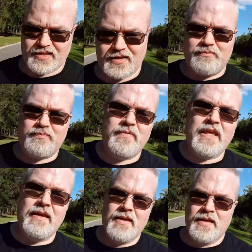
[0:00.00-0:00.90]
the
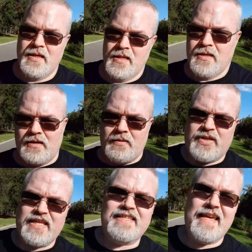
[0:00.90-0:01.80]

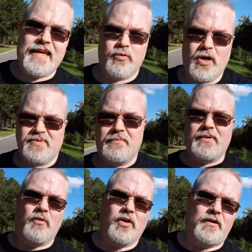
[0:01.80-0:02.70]
PTN, Primetime
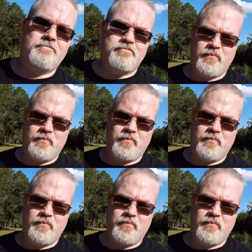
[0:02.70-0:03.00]
Network